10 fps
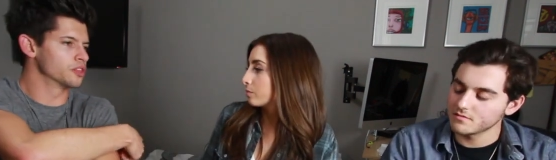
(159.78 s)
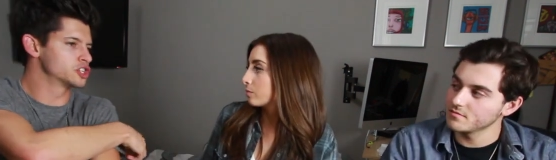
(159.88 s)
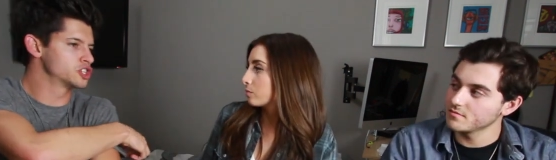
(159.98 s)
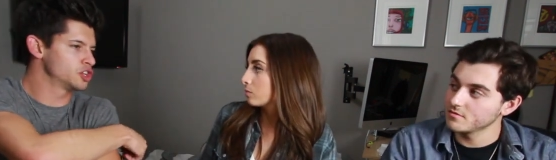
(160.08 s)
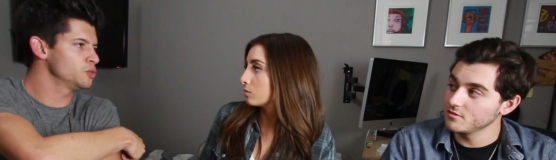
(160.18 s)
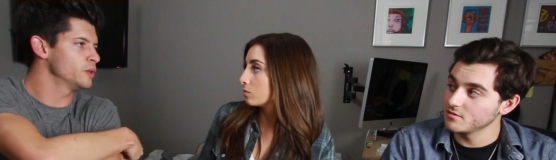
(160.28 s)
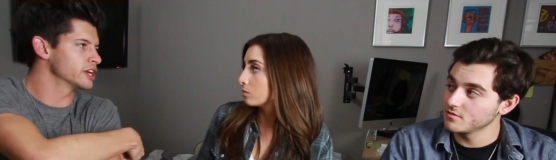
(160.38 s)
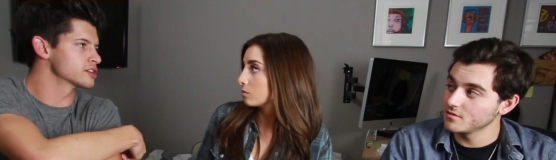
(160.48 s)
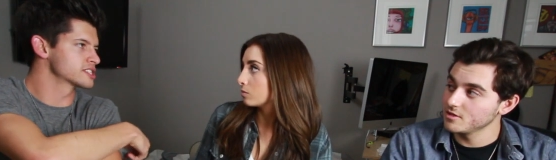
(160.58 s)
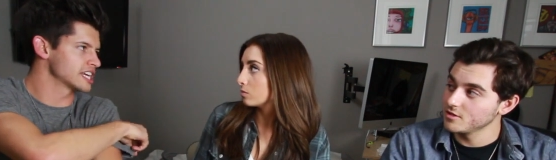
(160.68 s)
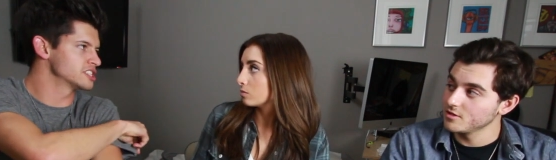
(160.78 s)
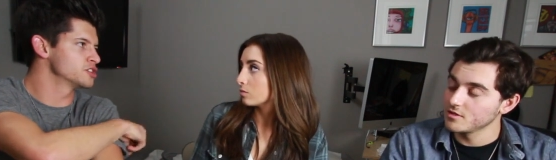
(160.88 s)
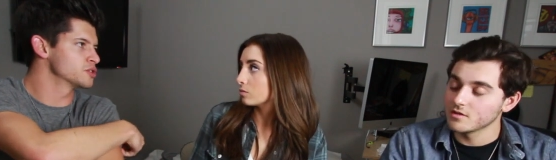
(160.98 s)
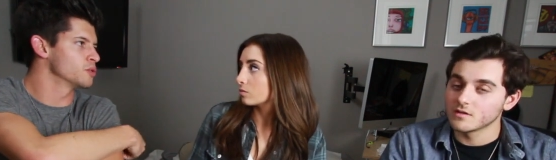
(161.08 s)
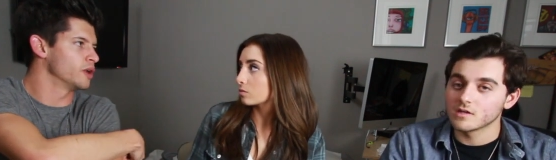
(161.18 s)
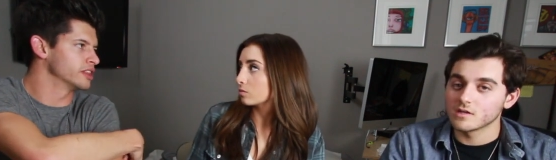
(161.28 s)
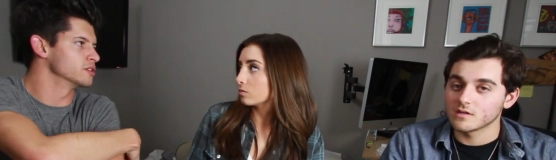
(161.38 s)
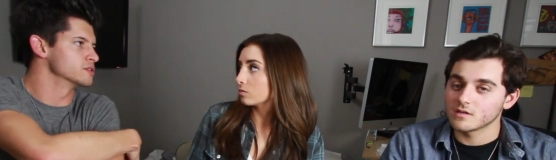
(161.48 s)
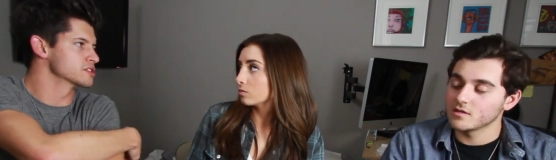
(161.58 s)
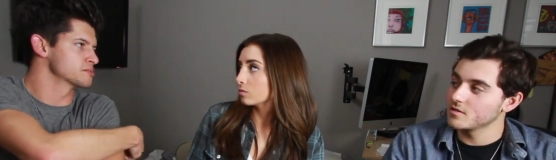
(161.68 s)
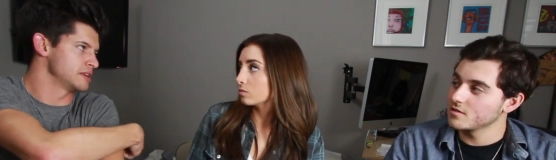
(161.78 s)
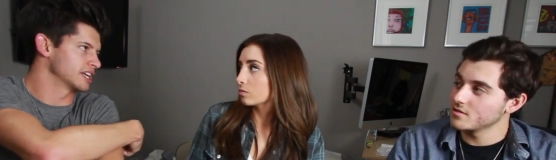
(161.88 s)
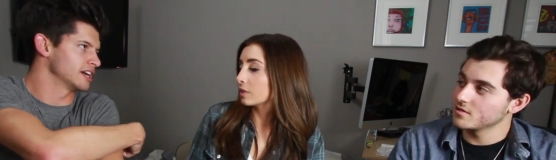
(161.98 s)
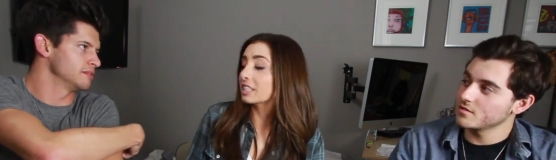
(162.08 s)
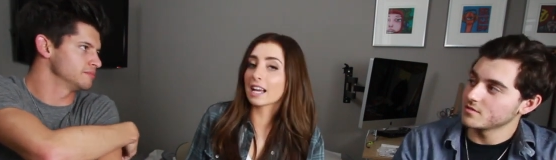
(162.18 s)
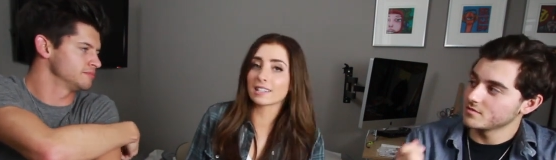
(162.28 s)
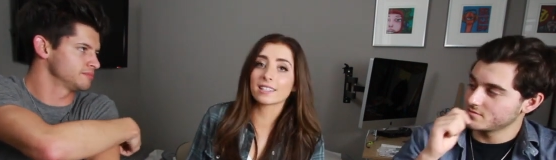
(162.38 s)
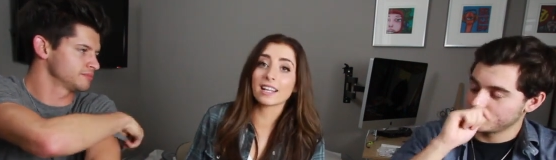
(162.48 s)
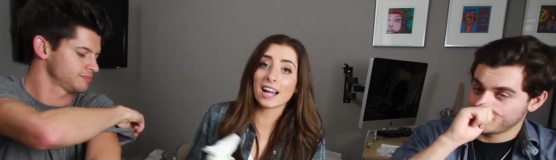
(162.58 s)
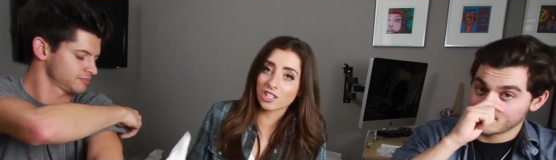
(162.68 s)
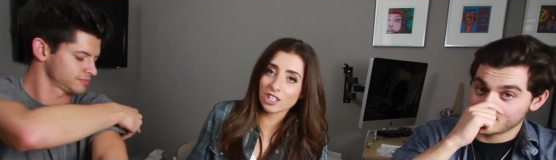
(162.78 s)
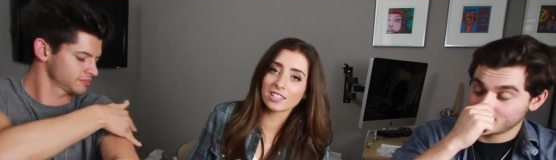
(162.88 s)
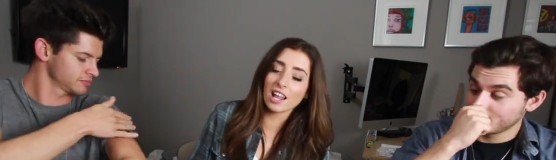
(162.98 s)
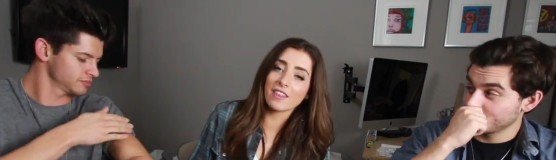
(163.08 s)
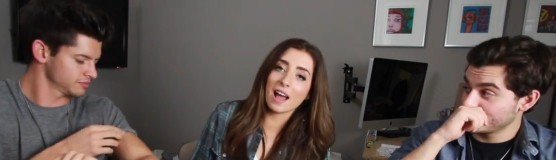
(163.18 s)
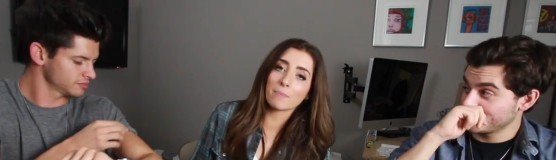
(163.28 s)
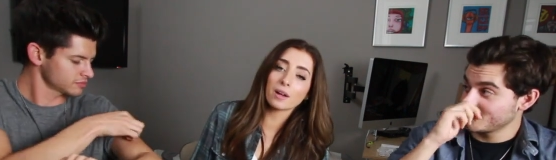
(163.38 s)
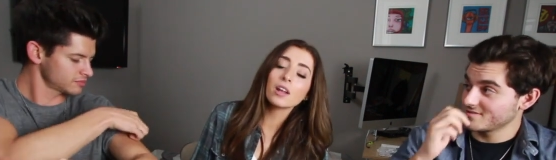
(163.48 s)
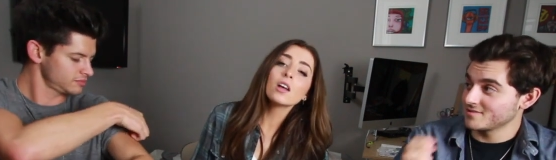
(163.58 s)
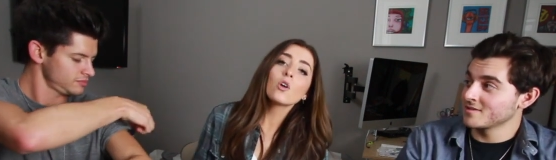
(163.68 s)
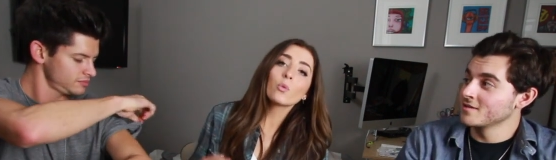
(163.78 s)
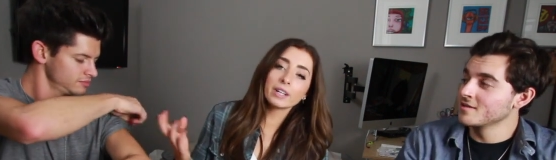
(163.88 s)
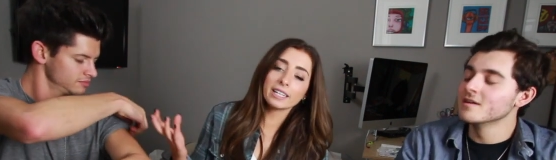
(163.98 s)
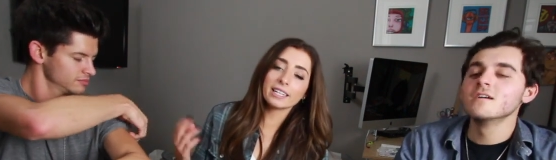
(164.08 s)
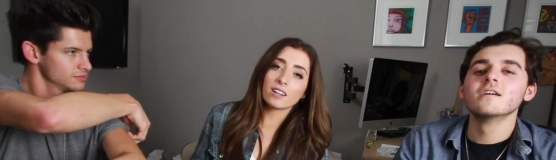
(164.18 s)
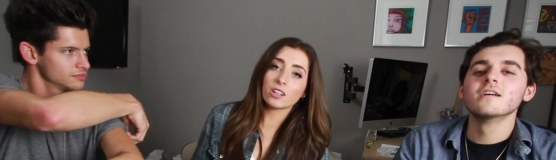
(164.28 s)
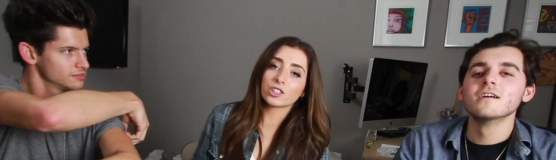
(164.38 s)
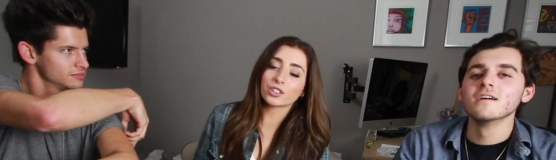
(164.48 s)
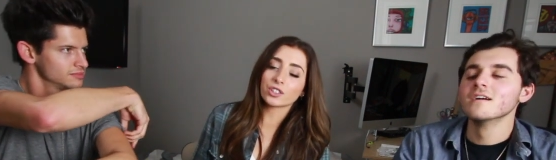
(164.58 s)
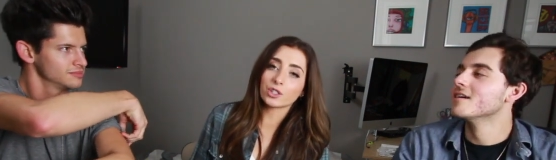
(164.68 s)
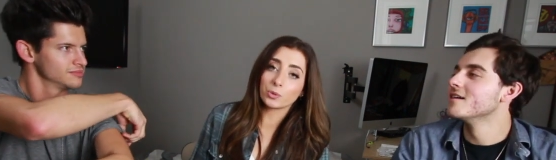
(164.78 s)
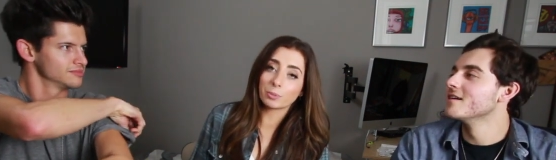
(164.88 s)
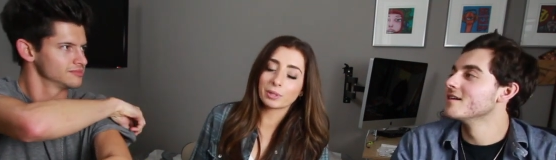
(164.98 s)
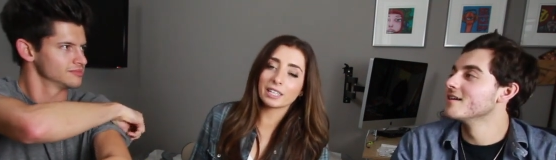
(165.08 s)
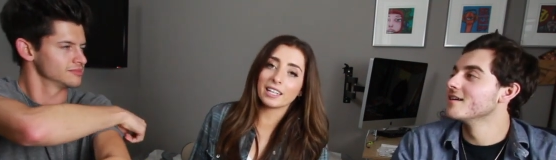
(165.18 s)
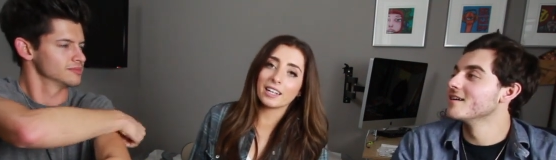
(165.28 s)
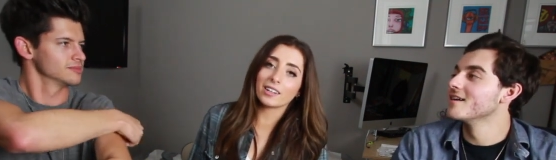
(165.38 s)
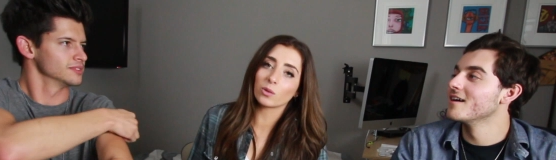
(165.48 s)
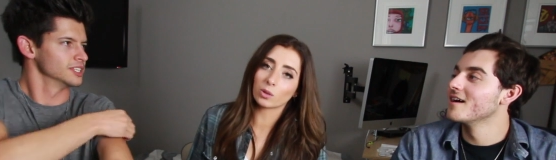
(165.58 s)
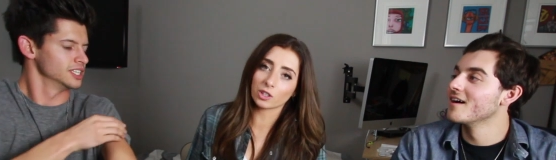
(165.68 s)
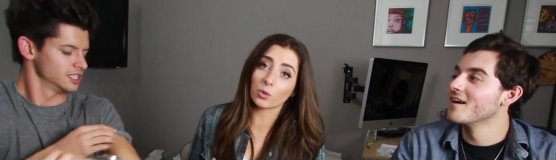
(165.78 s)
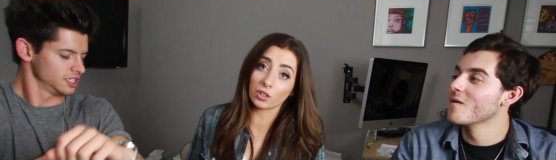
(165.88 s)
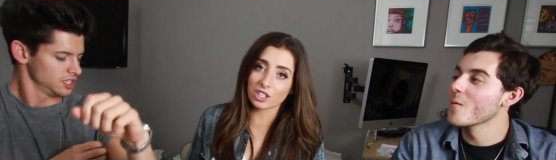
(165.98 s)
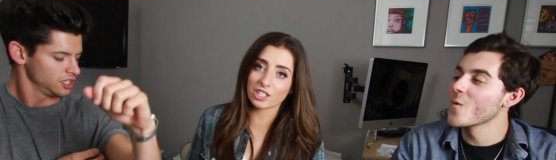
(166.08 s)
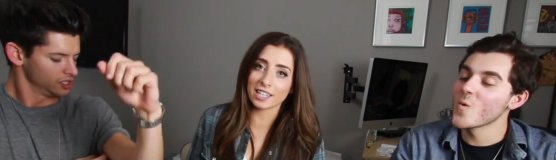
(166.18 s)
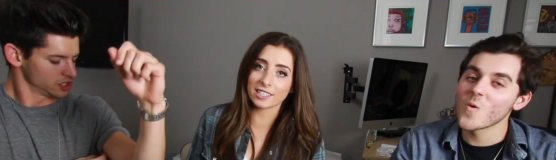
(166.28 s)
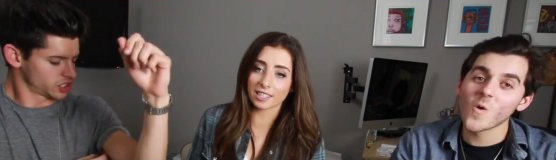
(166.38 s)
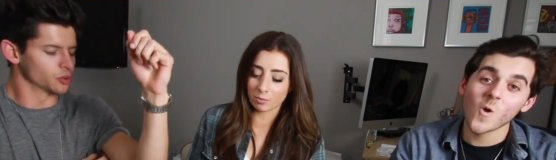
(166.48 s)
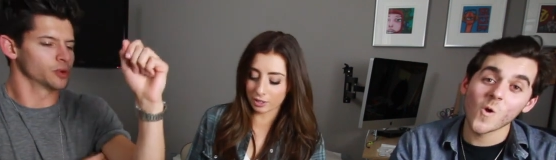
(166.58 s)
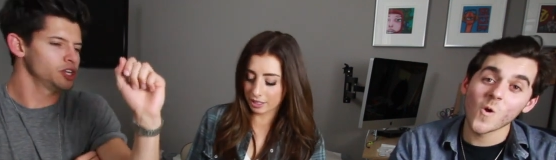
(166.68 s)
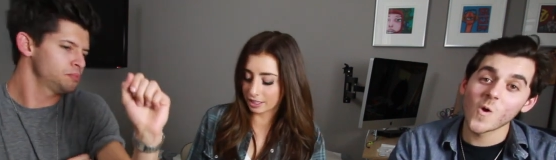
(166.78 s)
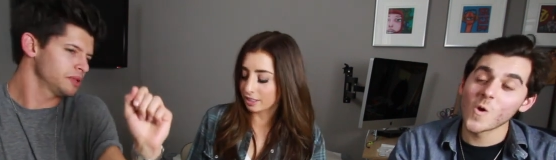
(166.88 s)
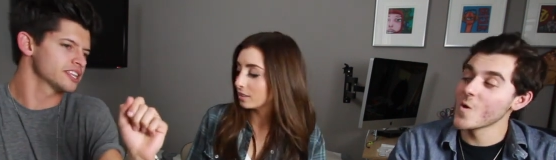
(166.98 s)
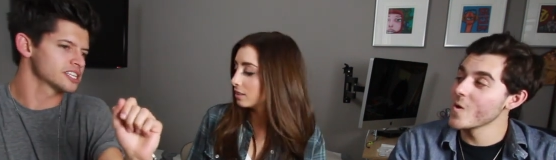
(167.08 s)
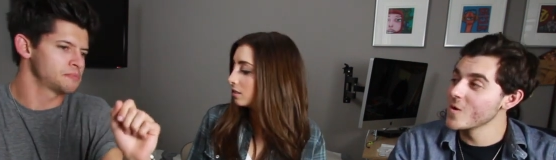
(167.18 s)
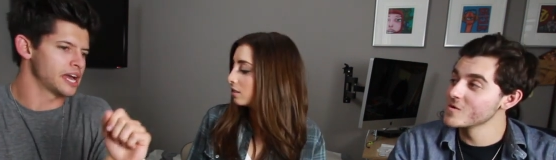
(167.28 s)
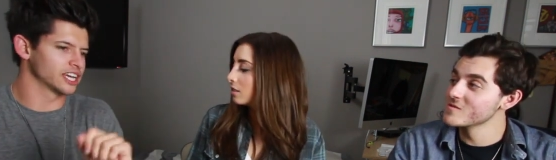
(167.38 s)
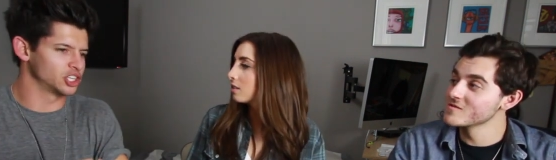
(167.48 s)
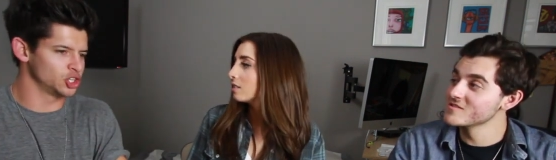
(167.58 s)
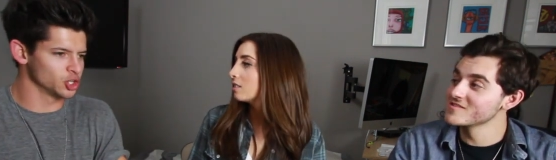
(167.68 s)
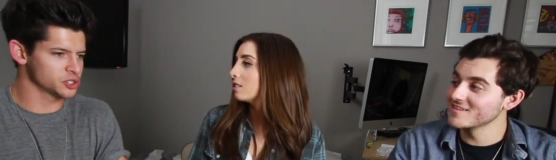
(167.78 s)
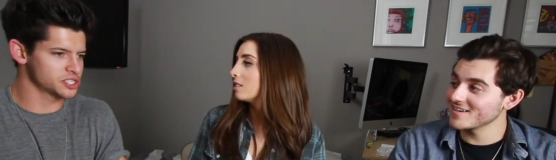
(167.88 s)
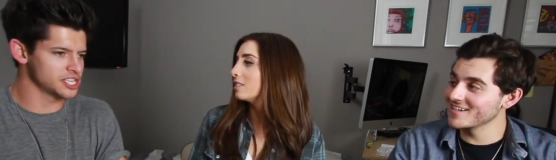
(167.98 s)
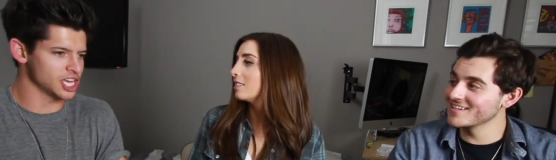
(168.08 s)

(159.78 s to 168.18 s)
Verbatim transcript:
Speaker 1: the two winners get to do the one loser's makeup.
Speaker 2: Yes, because I just said that, but we needed Hunter to repeat it in order to understand
Speaker 1: it. Sure, when you play this back, you'll see